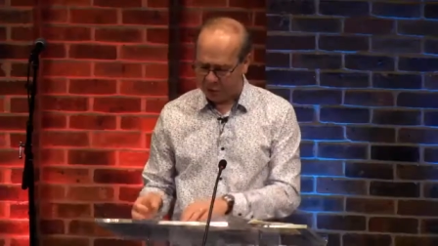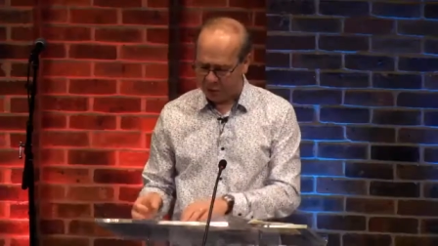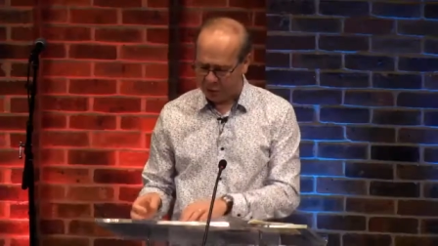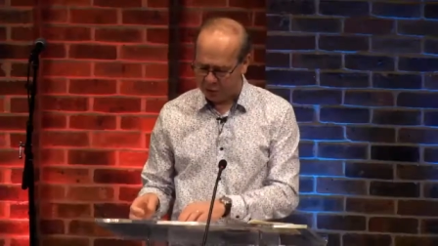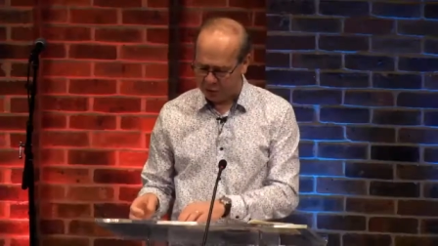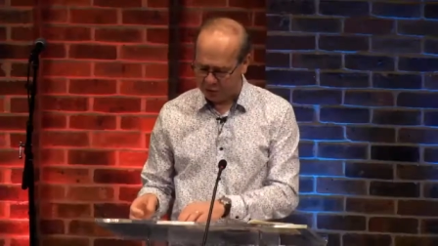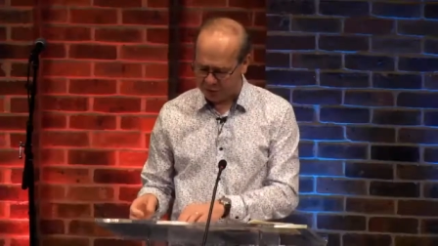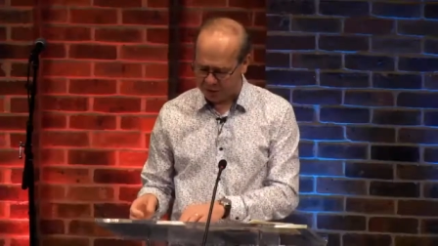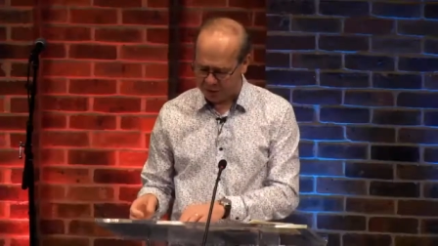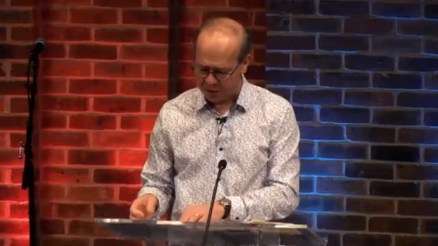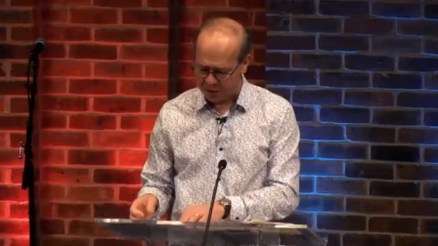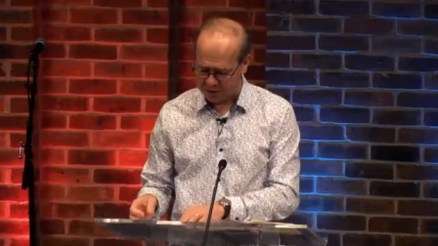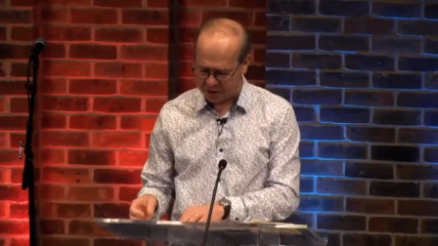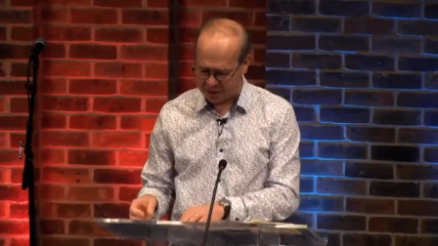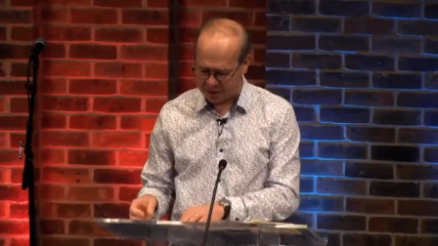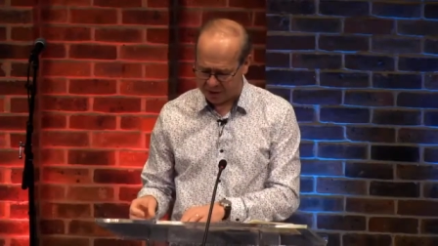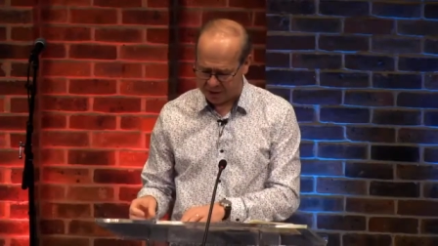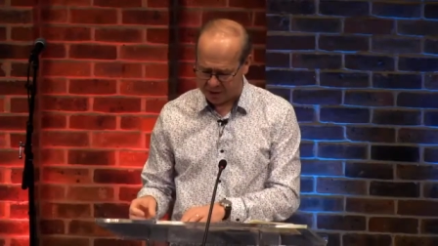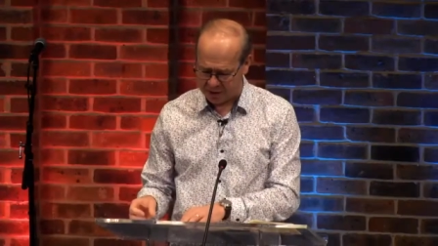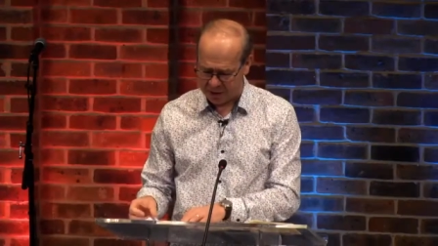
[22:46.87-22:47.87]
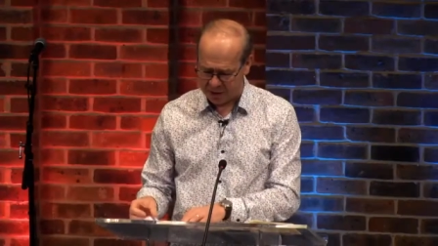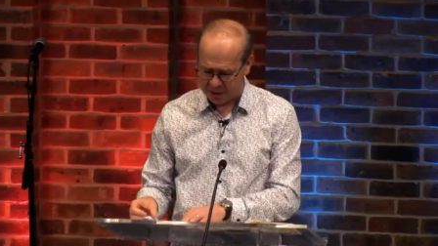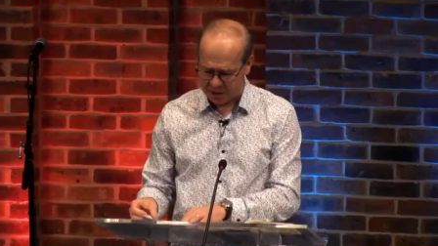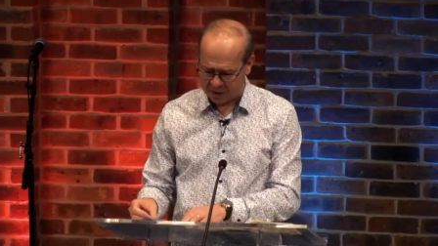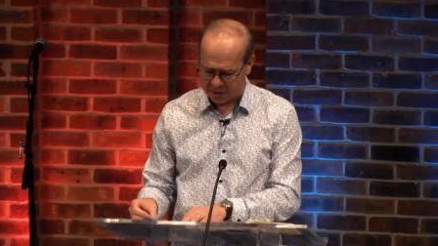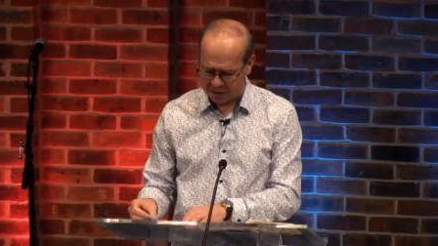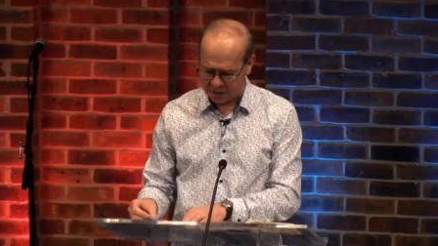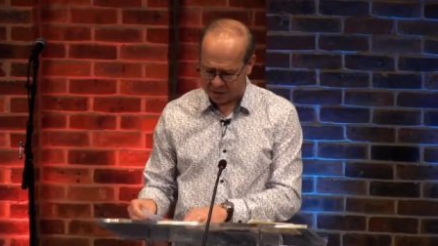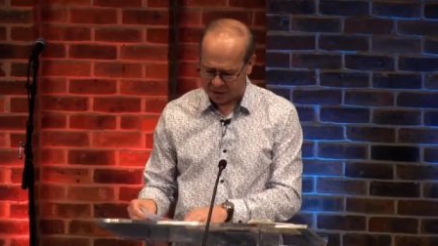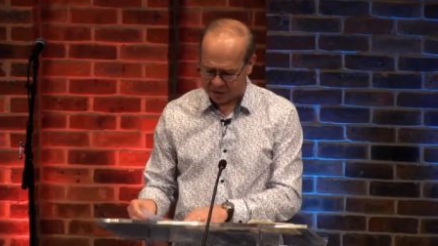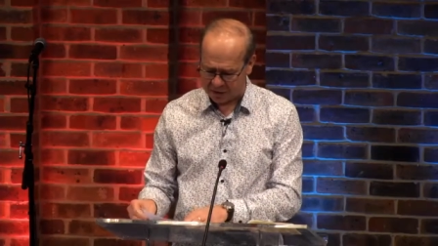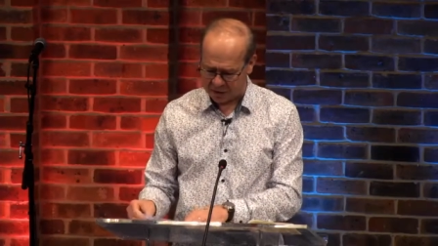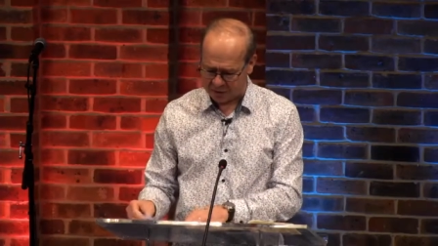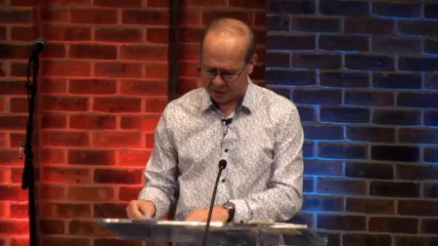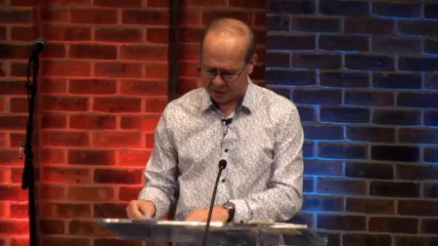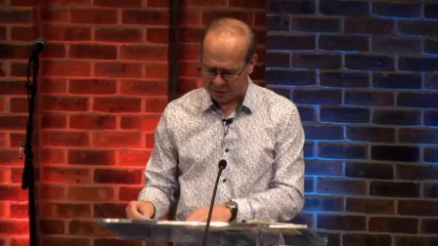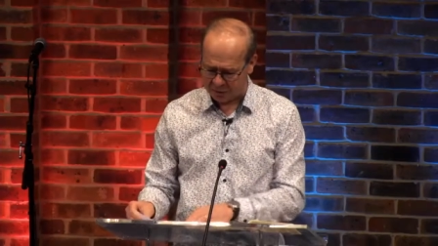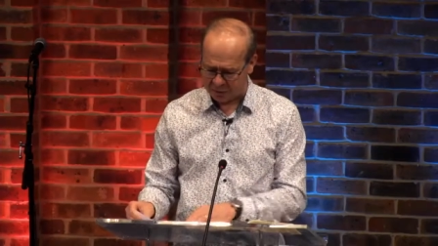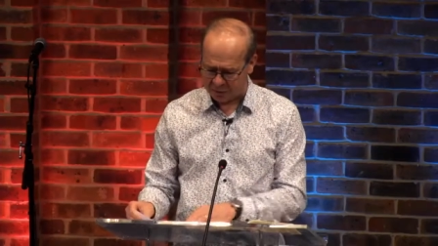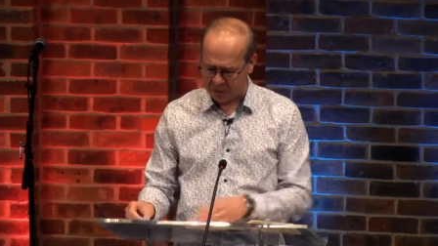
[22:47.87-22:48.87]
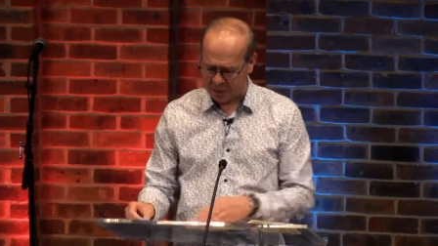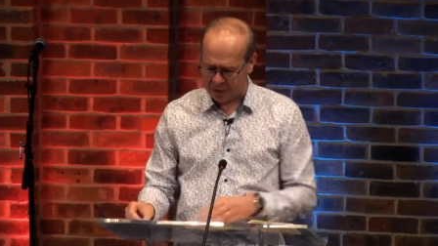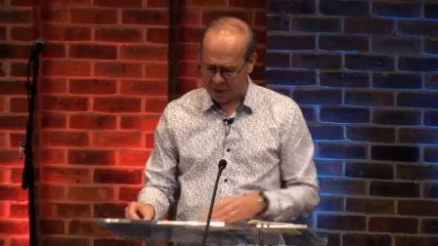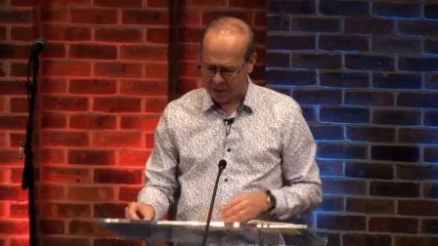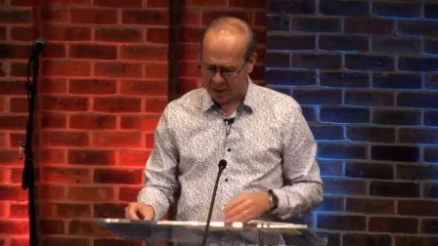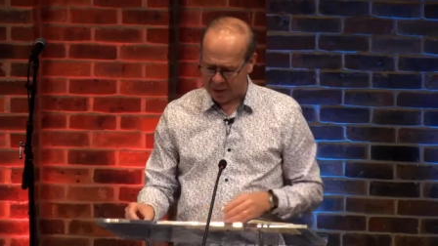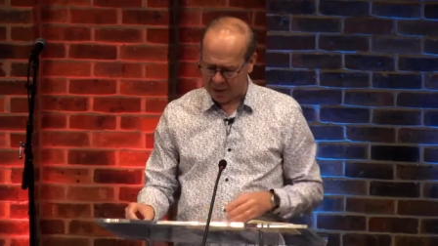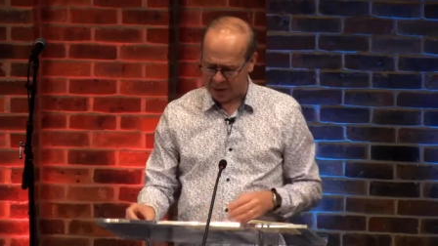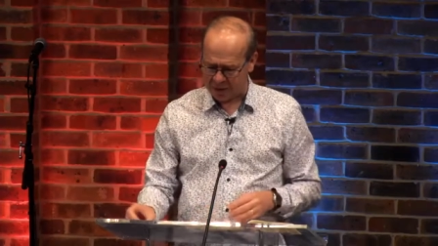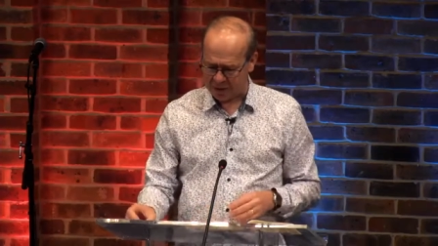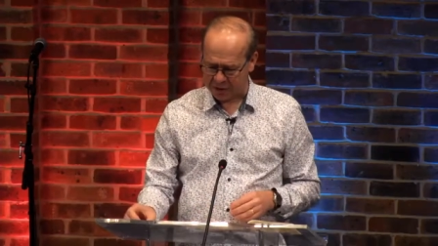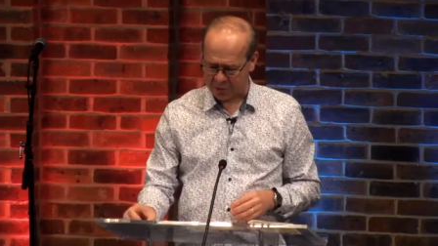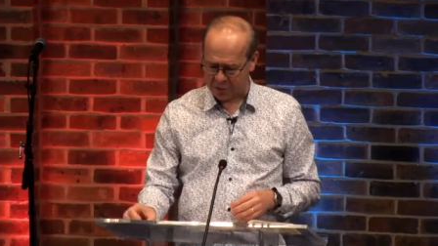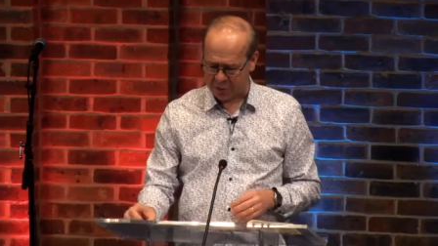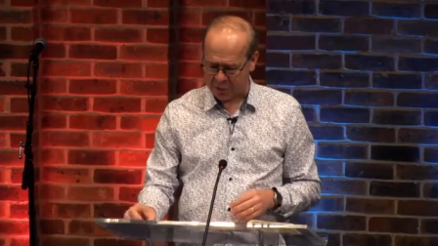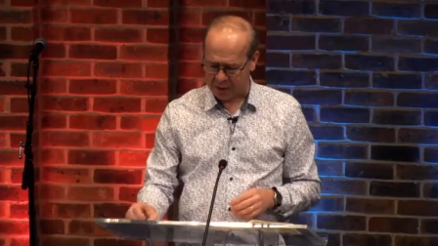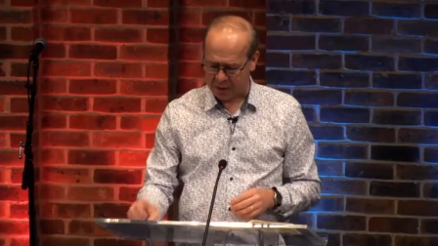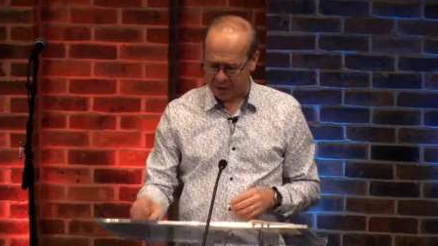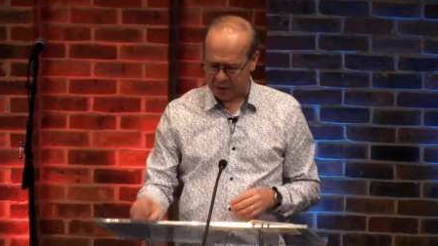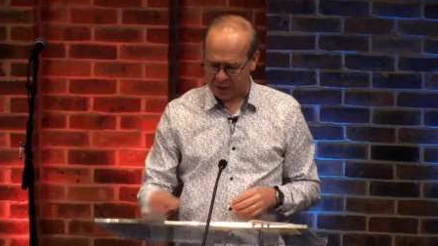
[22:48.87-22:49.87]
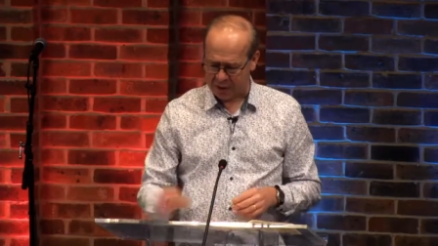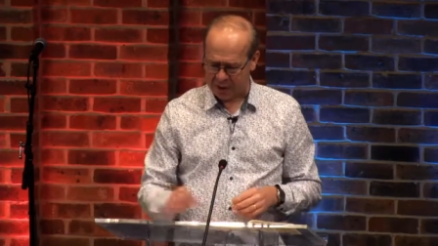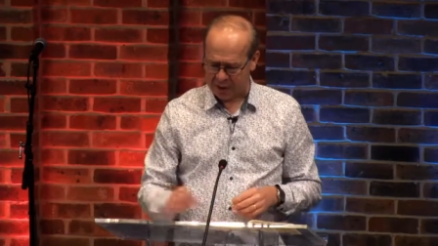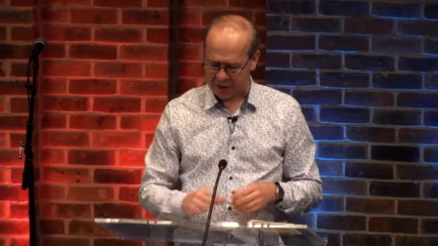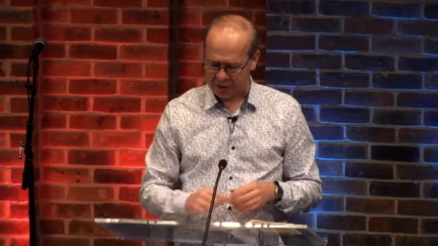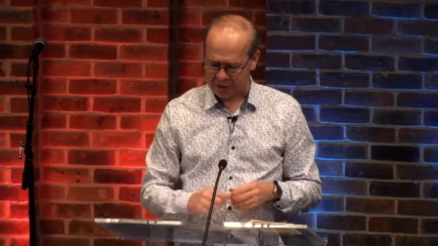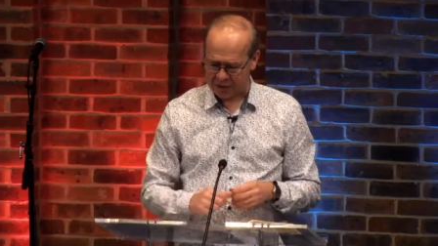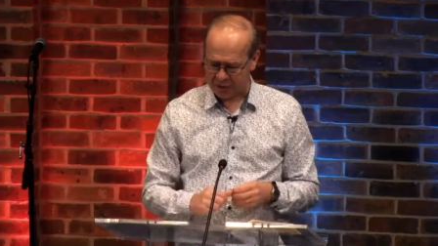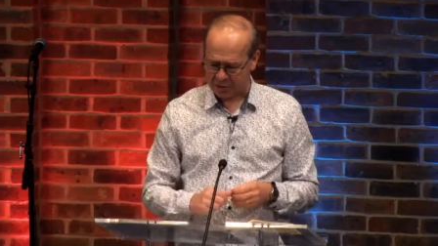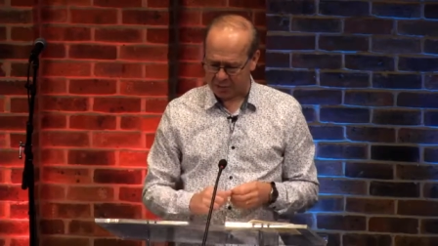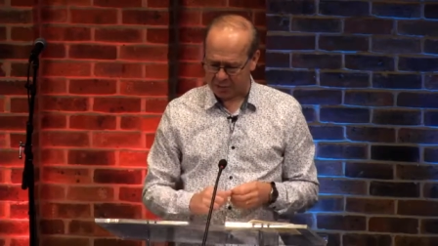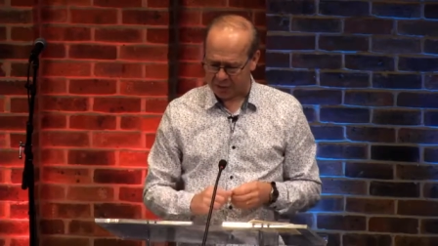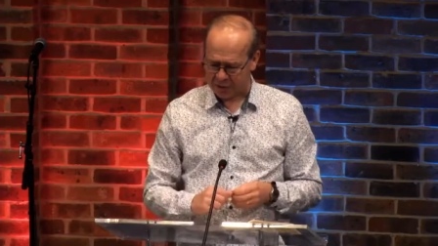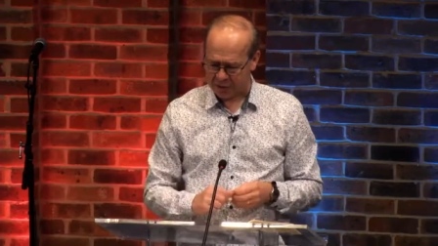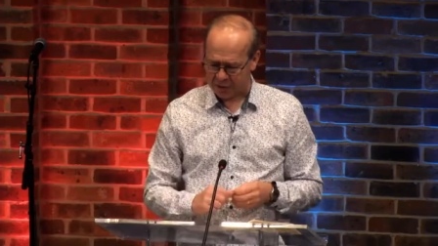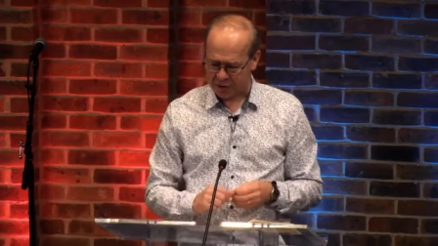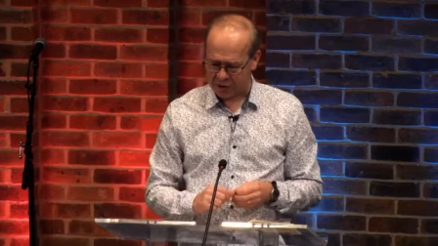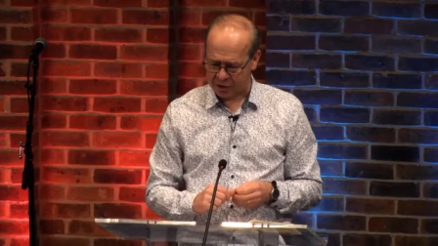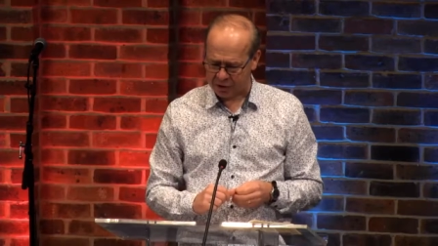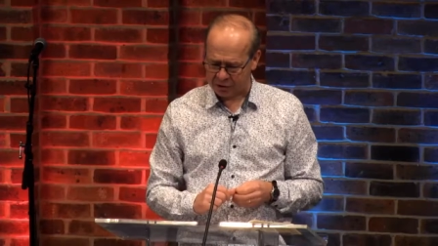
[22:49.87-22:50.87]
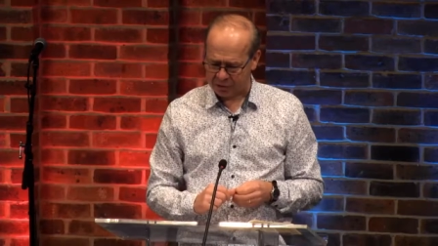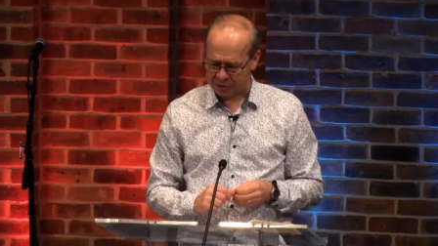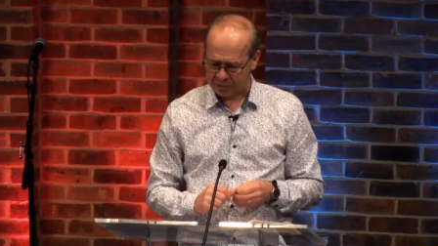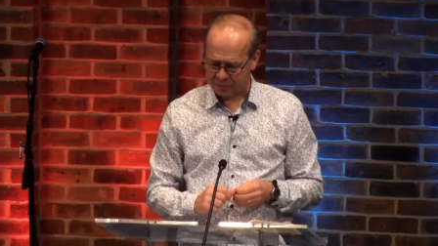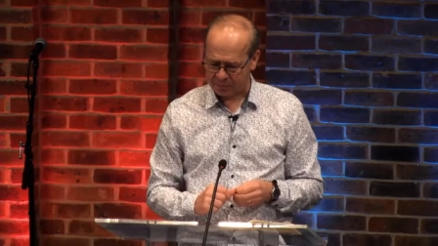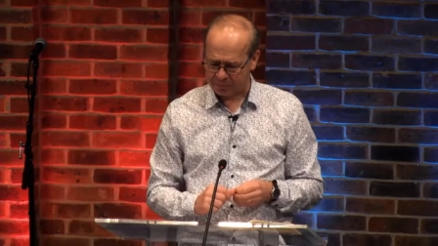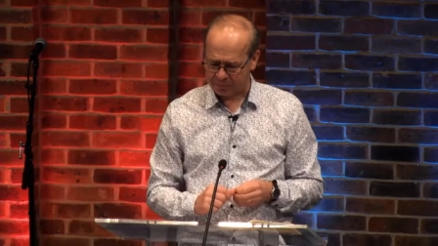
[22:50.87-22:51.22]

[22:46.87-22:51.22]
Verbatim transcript: the universe, the physical as well as the spiritual.